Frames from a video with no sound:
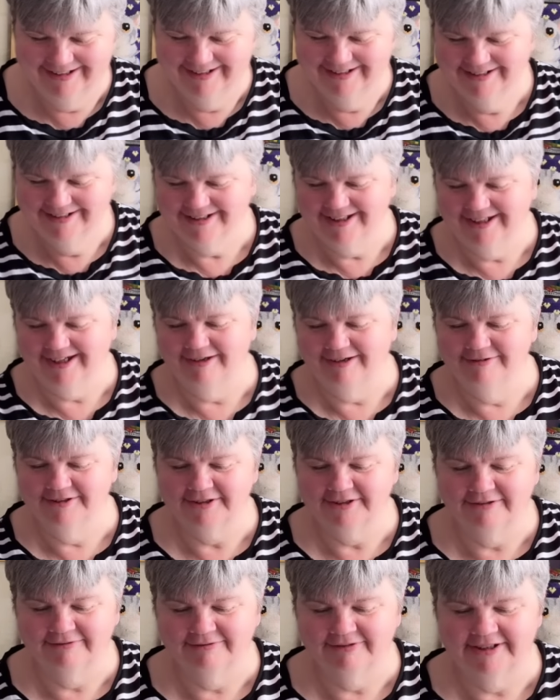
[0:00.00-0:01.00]
so yeah, it was
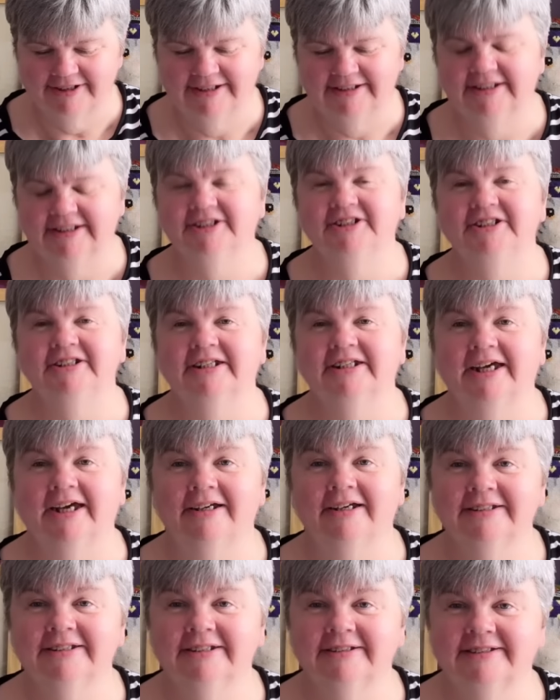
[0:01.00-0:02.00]
a lovely stitching
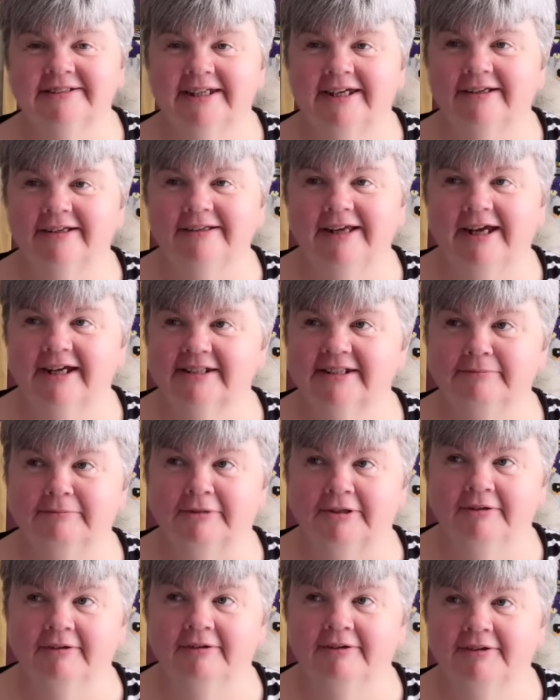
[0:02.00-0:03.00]
day. As I said, next
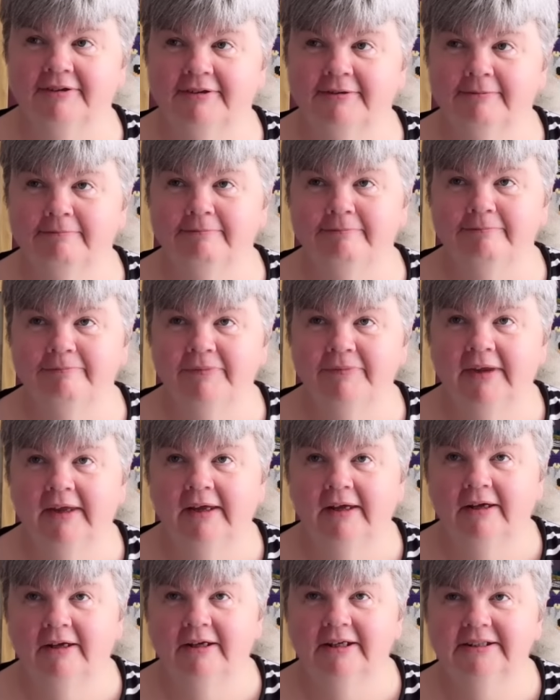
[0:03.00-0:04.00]
month,
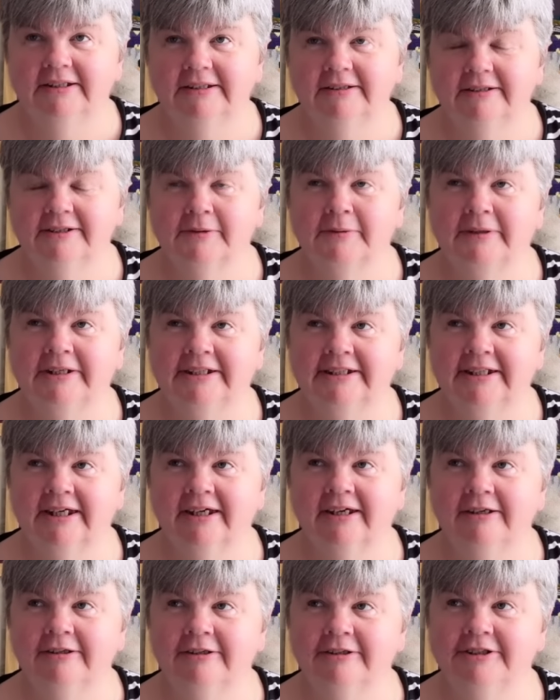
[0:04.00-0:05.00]
is it the
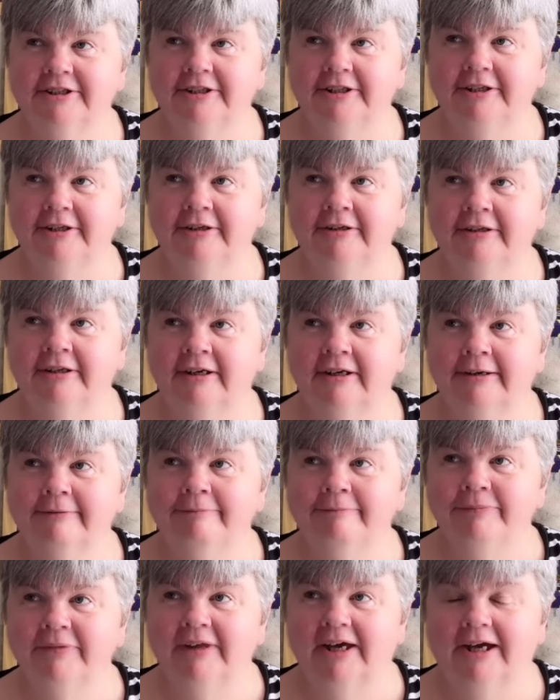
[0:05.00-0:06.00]
22nd of June?
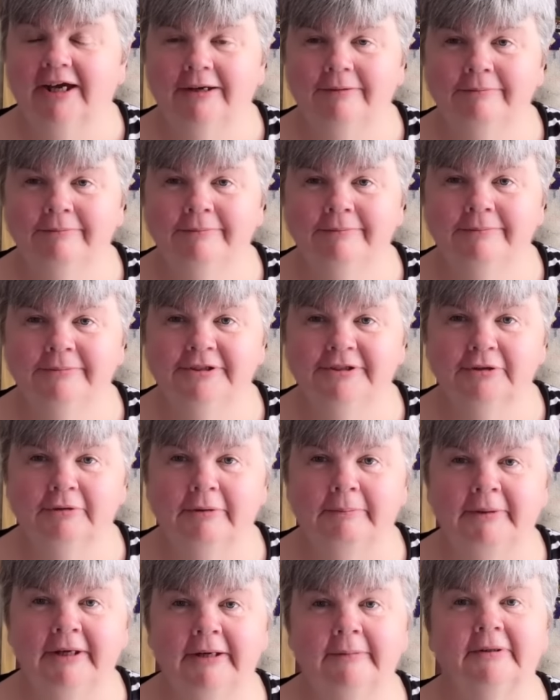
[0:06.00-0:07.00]
I'm
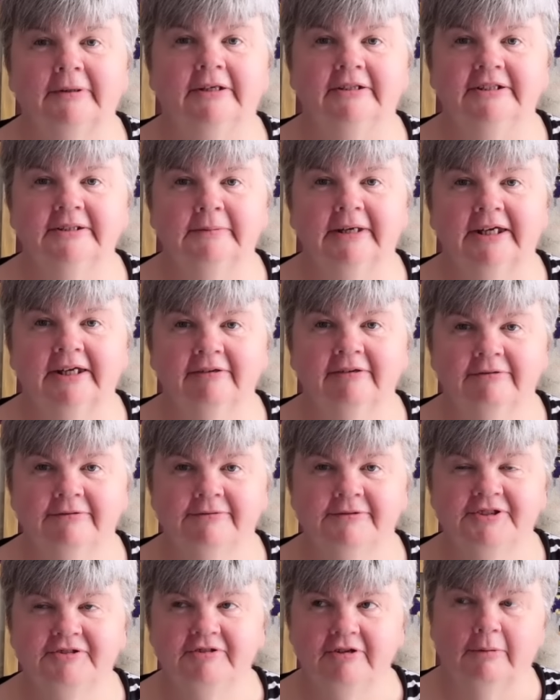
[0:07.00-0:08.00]
showing people how to make a
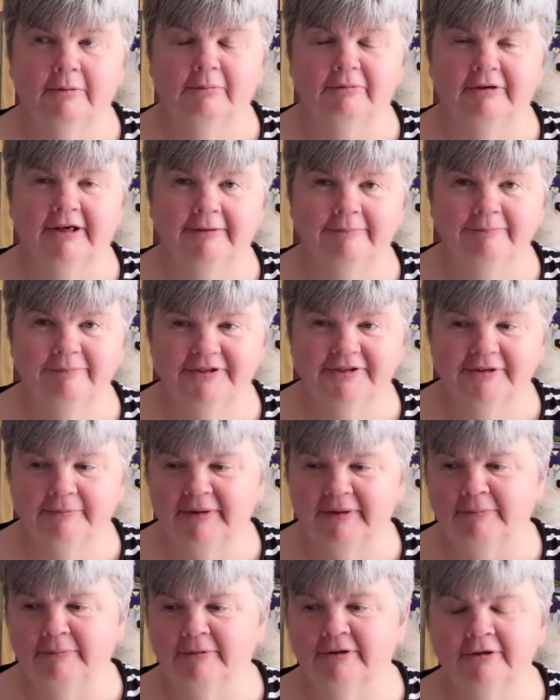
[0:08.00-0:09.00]
strawberry. So
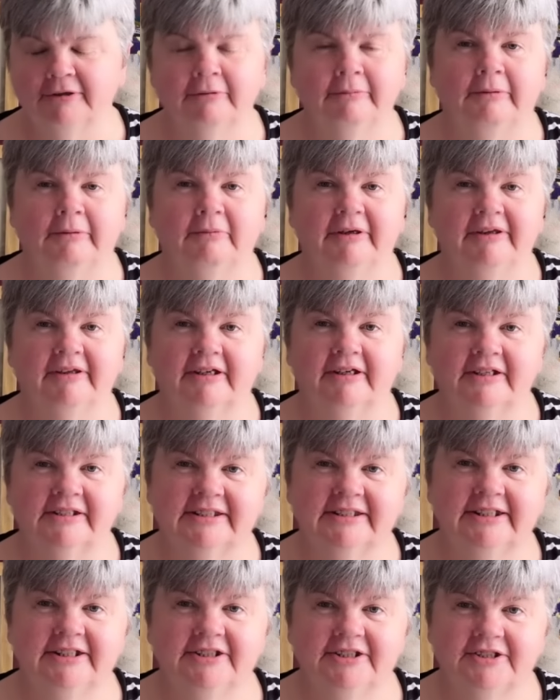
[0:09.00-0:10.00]
people are coming with their
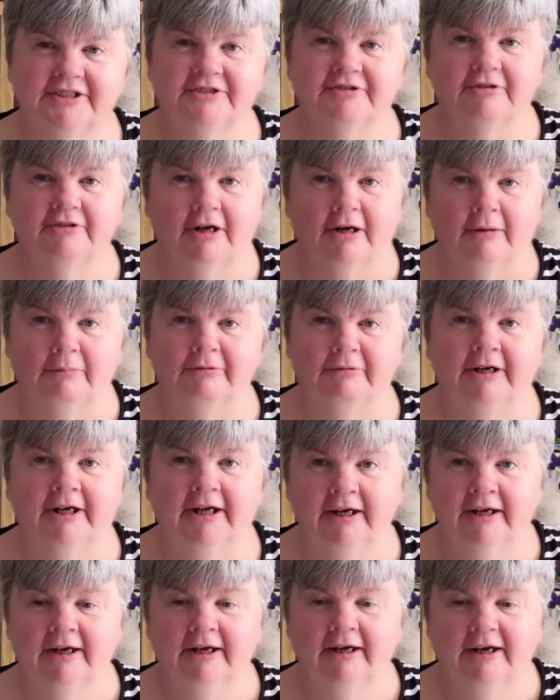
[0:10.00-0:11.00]
stitched strawberry,
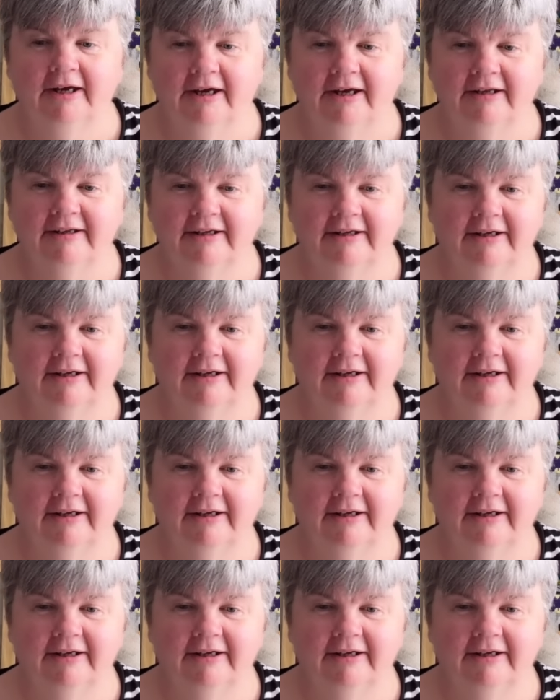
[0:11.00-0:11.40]
and then